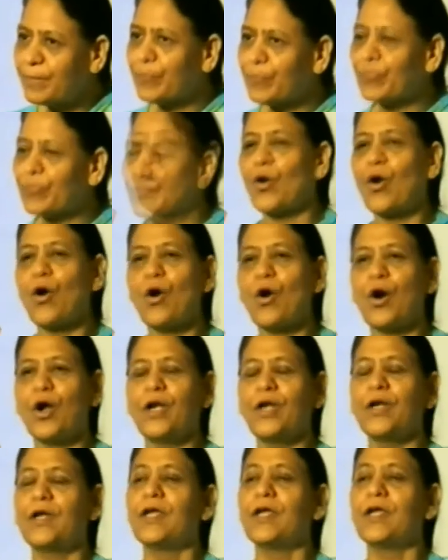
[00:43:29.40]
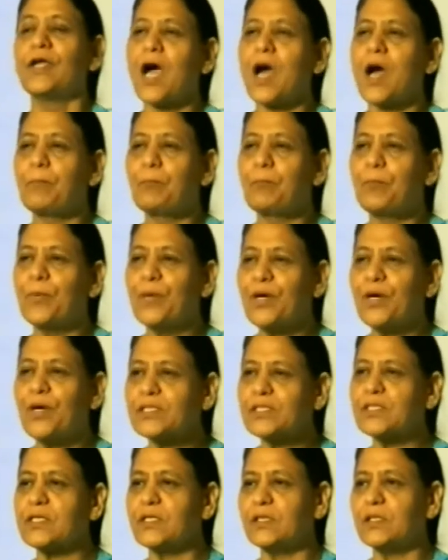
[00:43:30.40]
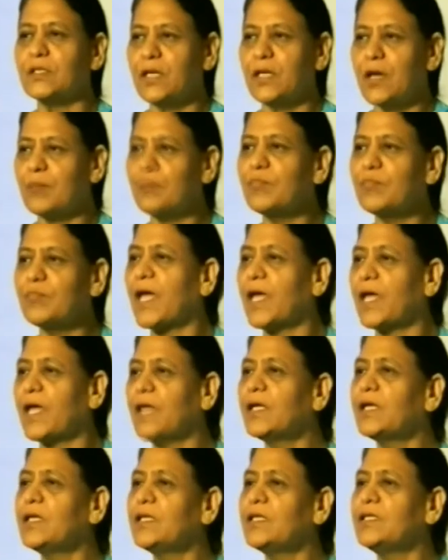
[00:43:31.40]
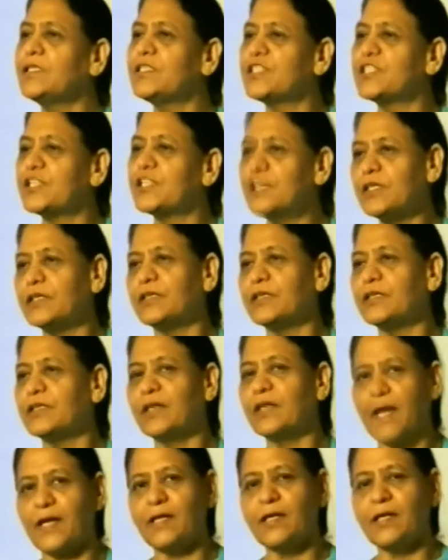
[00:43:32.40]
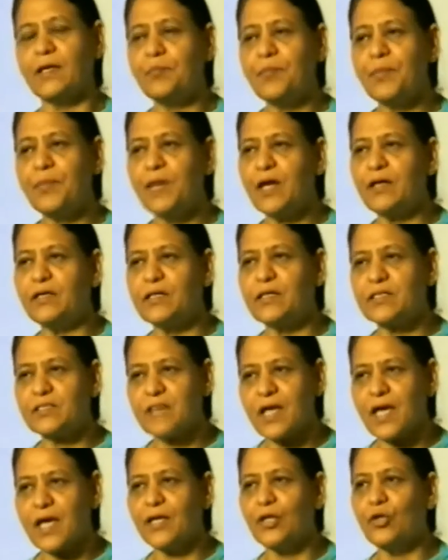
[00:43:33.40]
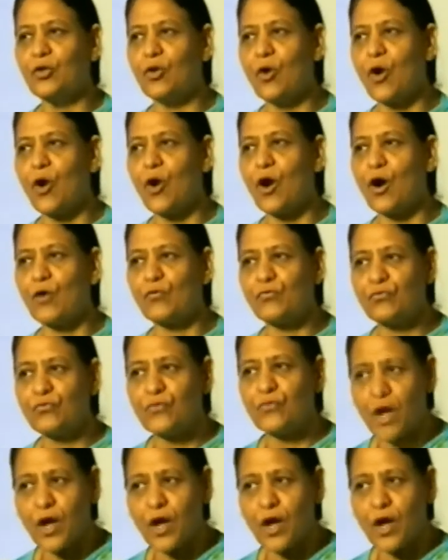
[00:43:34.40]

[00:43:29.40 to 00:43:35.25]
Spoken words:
Or a person, a mechanical engineer, can give me a design of a